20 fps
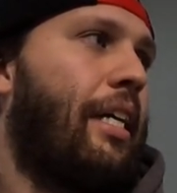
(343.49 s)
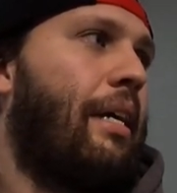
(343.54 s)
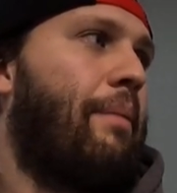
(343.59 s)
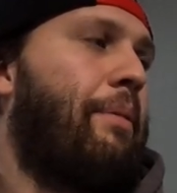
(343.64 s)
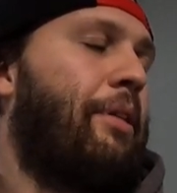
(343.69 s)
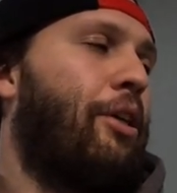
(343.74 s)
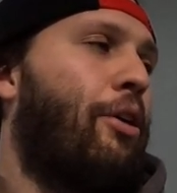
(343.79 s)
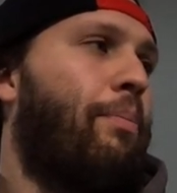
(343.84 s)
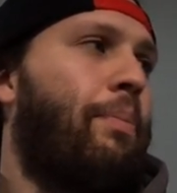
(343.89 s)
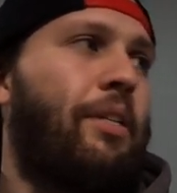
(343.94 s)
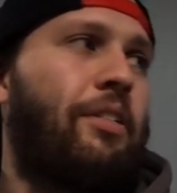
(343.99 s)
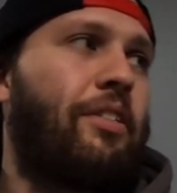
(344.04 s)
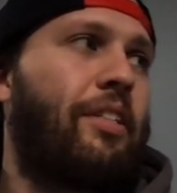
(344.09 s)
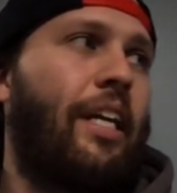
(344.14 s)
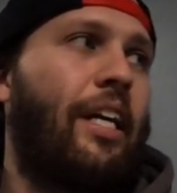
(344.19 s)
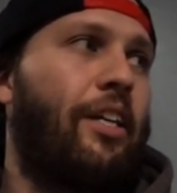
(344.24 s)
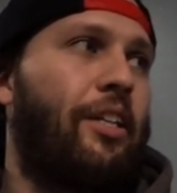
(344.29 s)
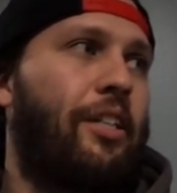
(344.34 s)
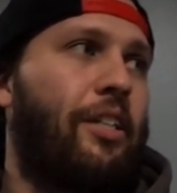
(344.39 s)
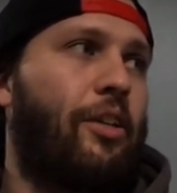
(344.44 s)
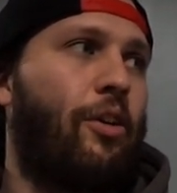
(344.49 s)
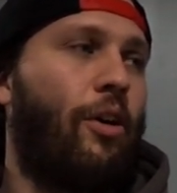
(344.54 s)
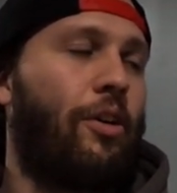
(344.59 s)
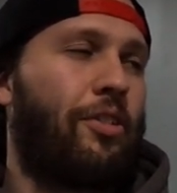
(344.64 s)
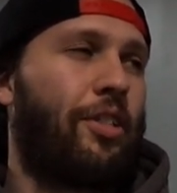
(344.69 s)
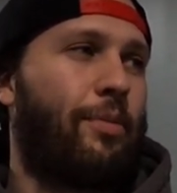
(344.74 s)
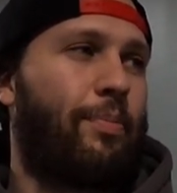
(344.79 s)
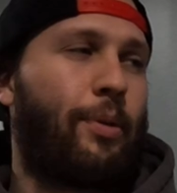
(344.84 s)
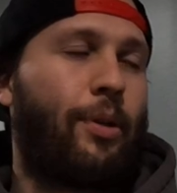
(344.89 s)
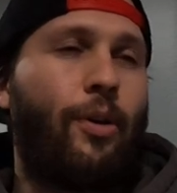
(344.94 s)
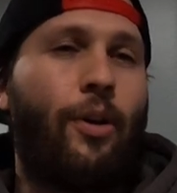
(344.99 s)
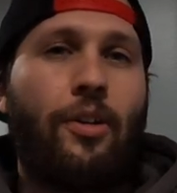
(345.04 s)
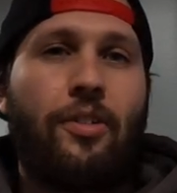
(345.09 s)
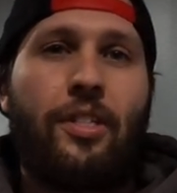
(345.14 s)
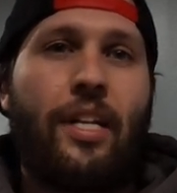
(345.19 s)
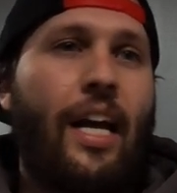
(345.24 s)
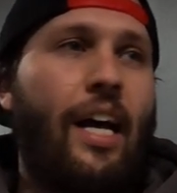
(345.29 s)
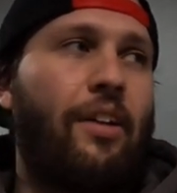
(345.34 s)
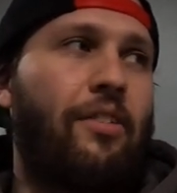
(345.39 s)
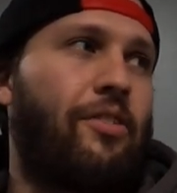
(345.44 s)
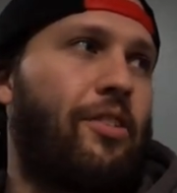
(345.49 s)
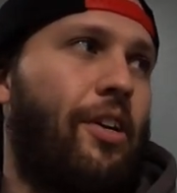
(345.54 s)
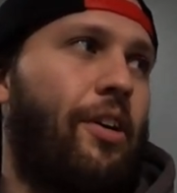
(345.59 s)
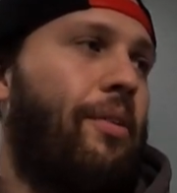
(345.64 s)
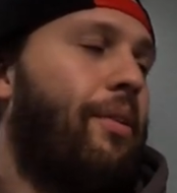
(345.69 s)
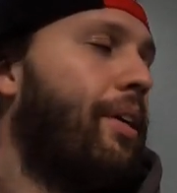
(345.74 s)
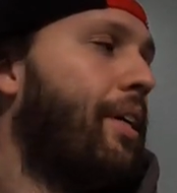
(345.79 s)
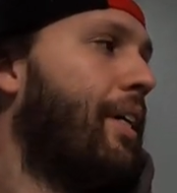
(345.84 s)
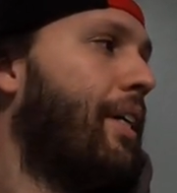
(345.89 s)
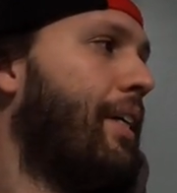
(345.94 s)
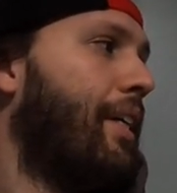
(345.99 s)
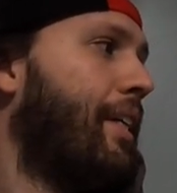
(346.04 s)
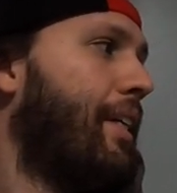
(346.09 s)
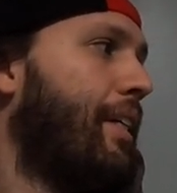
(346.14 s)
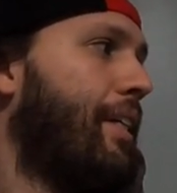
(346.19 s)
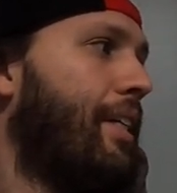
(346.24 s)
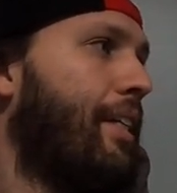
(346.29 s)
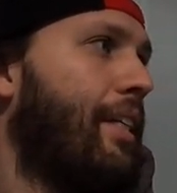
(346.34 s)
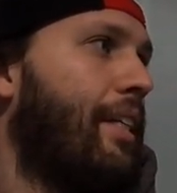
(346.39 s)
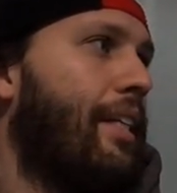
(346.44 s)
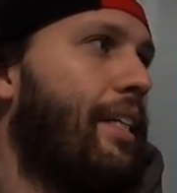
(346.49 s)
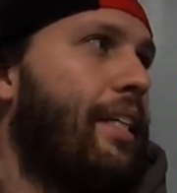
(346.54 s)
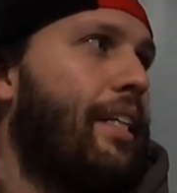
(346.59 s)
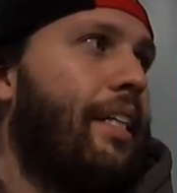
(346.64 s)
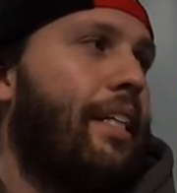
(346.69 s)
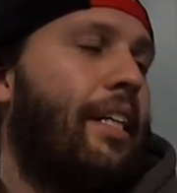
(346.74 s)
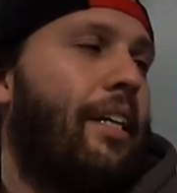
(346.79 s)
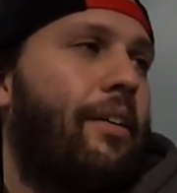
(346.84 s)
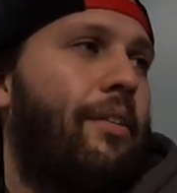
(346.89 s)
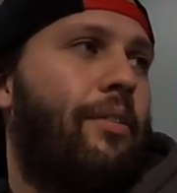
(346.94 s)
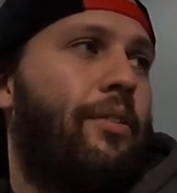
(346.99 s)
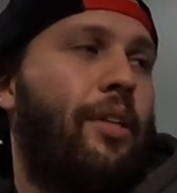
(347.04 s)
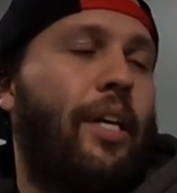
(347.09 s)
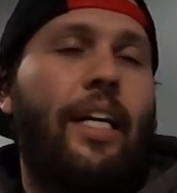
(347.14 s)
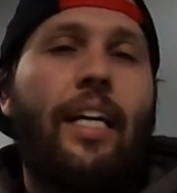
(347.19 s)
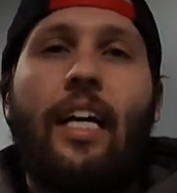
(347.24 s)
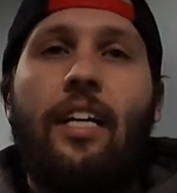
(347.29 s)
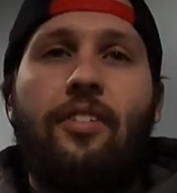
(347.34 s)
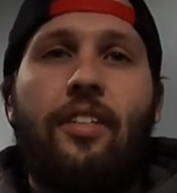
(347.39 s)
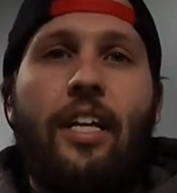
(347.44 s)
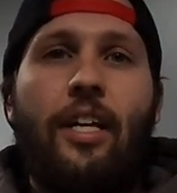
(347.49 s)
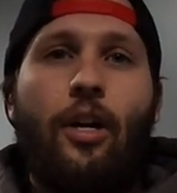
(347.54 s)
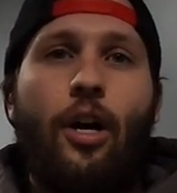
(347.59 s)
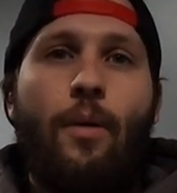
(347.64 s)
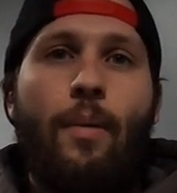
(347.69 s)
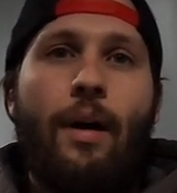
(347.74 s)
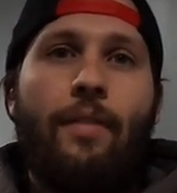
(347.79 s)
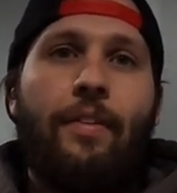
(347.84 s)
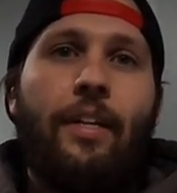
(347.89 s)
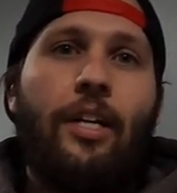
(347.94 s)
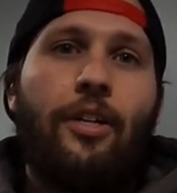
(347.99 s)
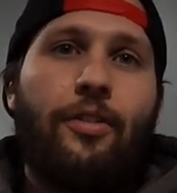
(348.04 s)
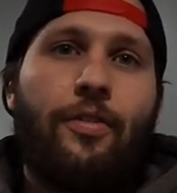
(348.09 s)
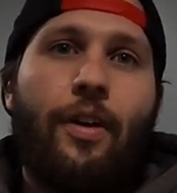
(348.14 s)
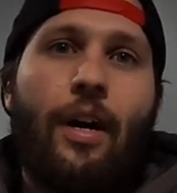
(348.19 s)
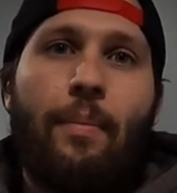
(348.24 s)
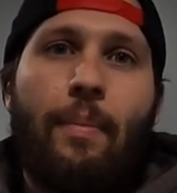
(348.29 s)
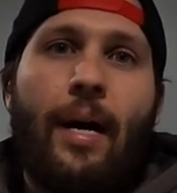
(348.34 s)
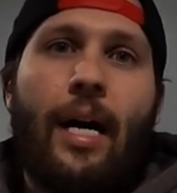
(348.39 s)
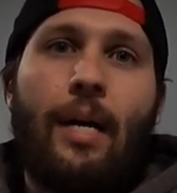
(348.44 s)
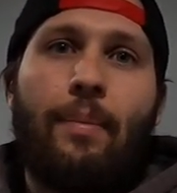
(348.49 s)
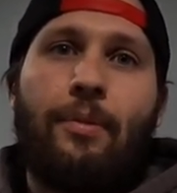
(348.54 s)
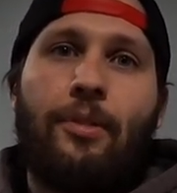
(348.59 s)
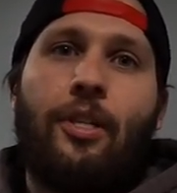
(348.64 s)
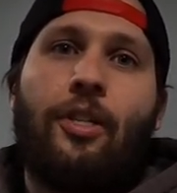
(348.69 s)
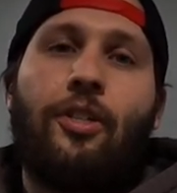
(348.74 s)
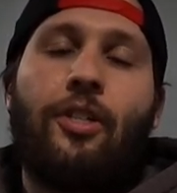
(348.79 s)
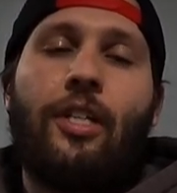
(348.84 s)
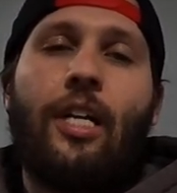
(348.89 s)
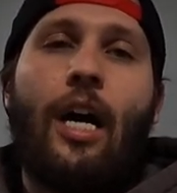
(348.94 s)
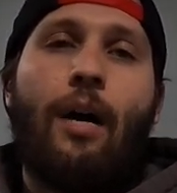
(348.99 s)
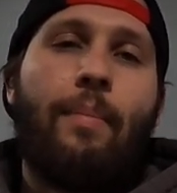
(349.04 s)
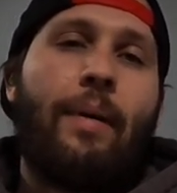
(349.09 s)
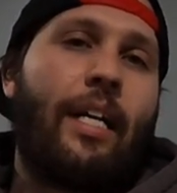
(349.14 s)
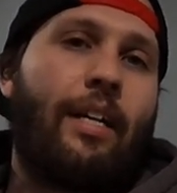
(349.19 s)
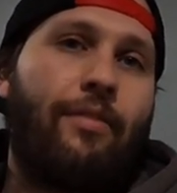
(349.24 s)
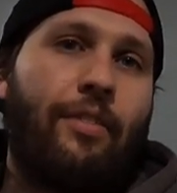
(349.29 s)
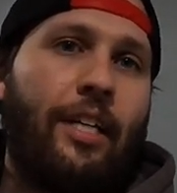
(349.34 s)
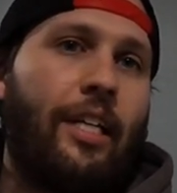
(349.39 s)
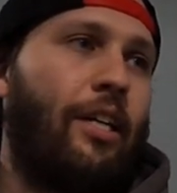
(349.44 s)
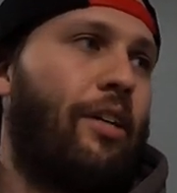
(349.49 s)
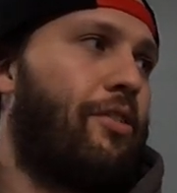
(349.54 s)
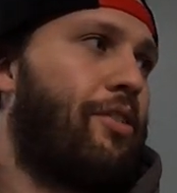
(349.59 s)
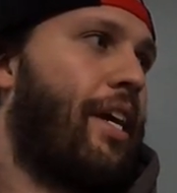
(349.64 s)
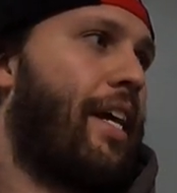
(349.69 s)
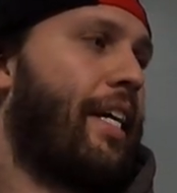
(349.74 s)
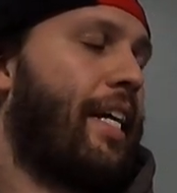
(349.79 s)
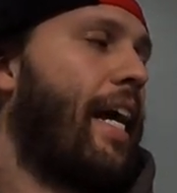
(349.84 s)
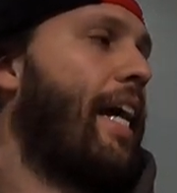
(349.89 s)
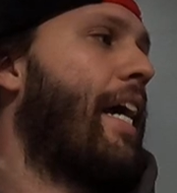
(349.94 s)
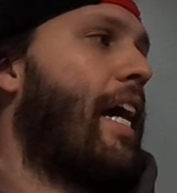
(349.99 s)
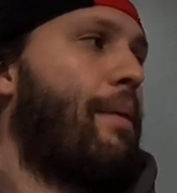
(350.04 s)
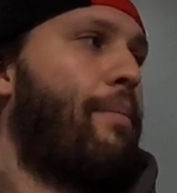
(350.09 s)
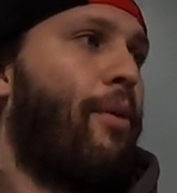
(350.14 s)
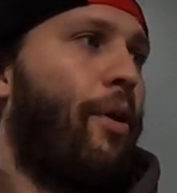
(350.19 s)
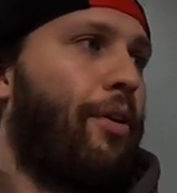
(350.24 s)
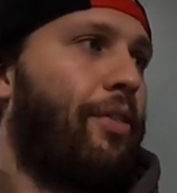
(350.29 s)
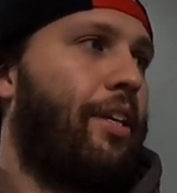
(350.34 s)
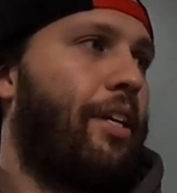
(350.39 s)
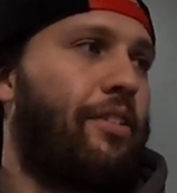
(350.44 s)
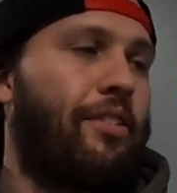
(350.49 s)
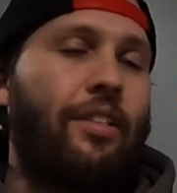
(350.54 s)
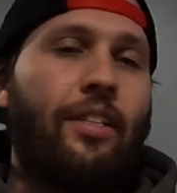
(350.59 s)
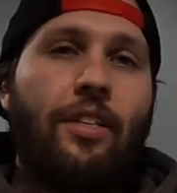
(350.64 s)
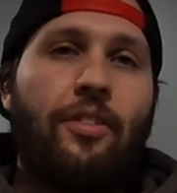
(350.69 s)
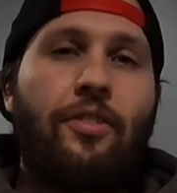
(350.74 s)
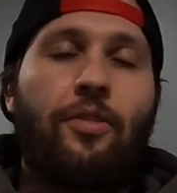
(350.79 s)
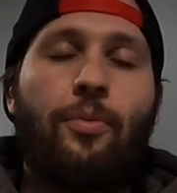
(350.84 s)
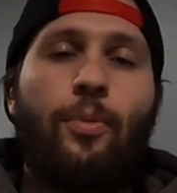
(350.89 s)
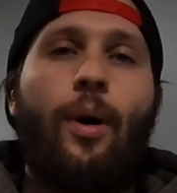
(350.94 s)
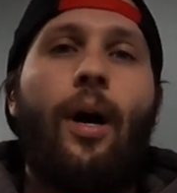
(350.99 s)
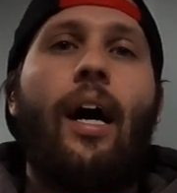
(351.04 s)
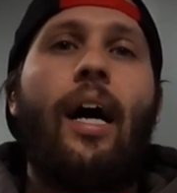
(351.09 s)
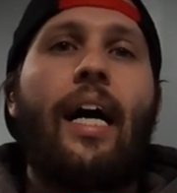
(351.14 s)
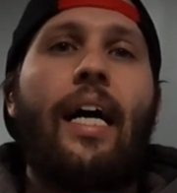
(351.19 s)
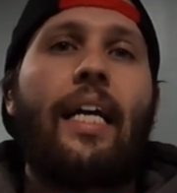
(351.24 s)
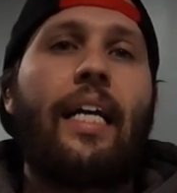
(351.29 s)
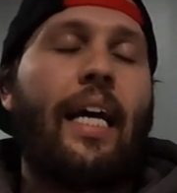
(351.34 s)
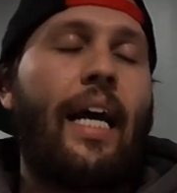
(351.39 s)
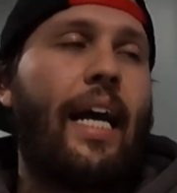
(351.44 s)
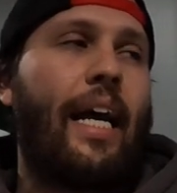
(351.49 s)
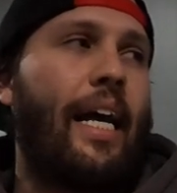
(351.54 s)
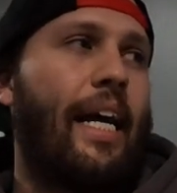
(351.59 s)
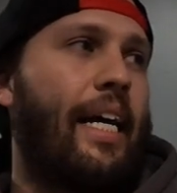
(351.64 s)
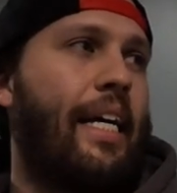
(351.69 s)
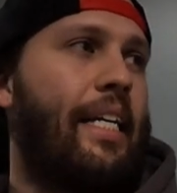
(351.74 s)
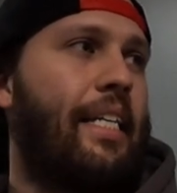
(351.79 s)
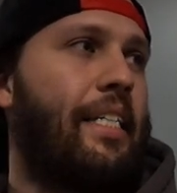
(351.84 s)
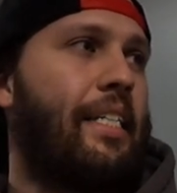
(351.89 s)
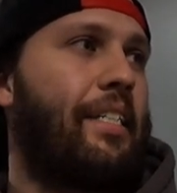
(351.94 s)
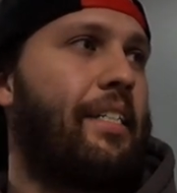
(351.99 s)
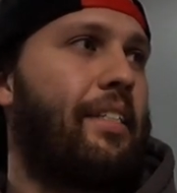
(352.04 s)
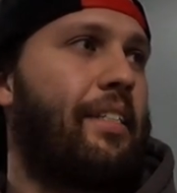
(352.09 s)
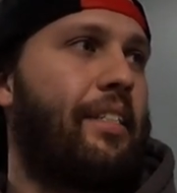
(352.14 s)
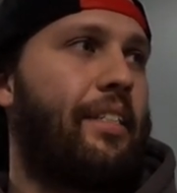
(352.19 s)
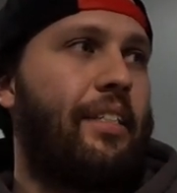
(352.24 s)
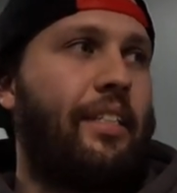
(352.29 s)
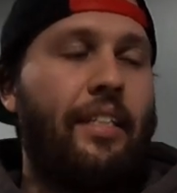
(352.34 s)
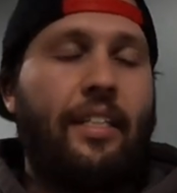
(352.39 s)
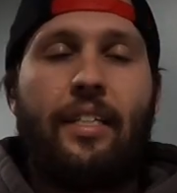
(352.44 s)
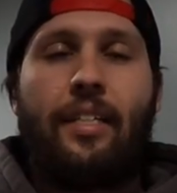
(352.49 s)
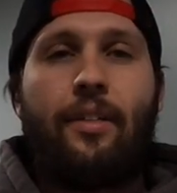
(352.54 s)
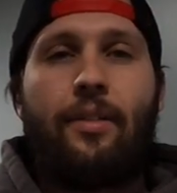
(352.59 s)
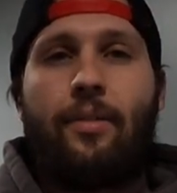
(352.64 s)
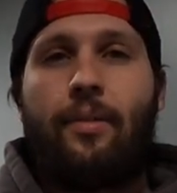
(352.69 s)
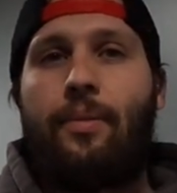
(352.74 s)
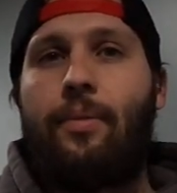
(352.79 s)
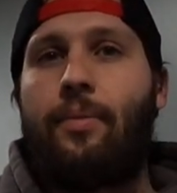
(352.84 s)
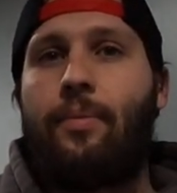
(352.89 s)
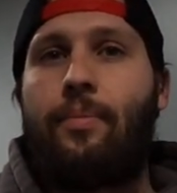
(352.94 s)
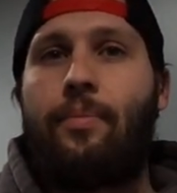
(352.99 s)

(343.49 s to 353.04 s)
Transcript: I mean, don't be scared to cost up or cost down. So, you know, like I say in all my videos, if I buy a position, I'll make a video saying, hey, I bought this and this is why. And, you know,